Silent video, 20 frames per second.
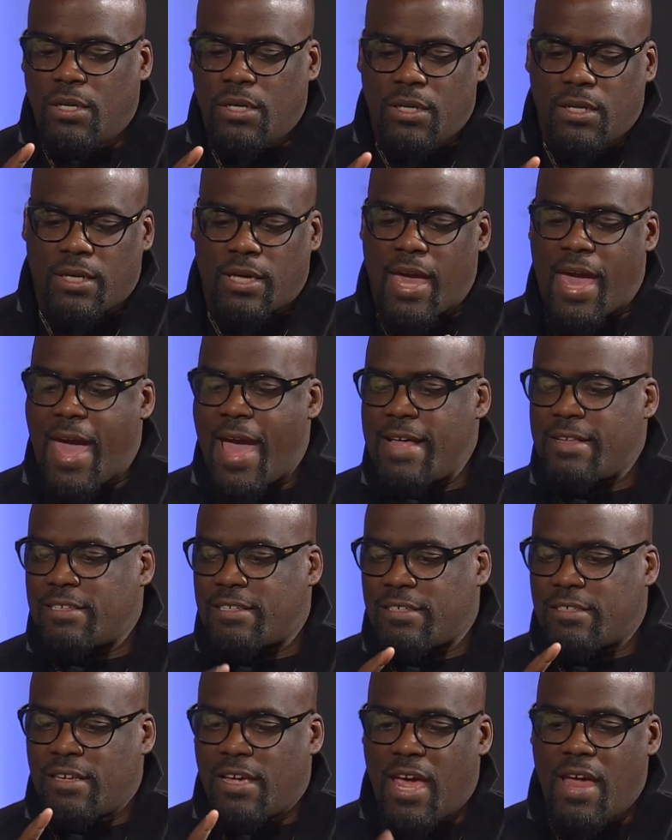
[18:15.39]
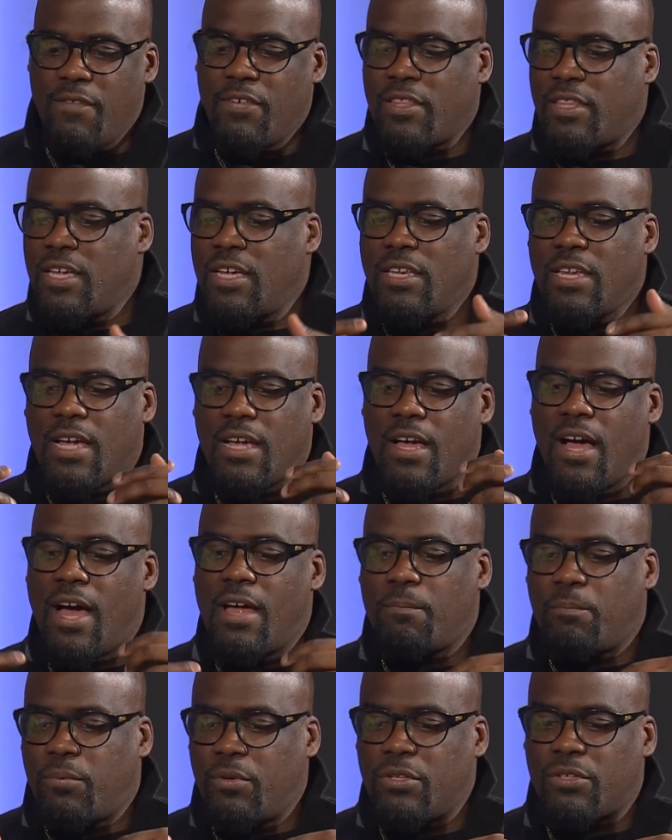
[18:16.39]
cats, everything that
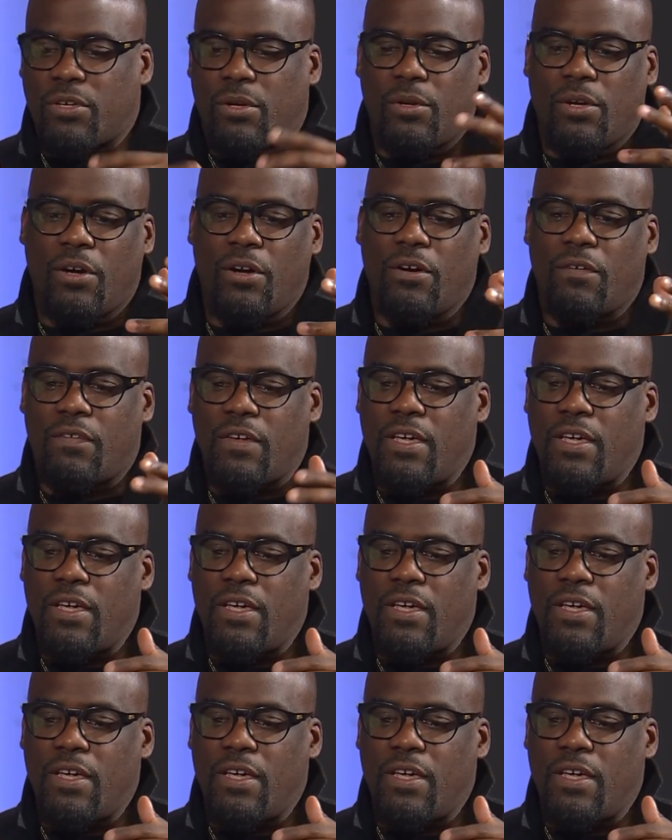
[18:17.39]
God puts on the earth,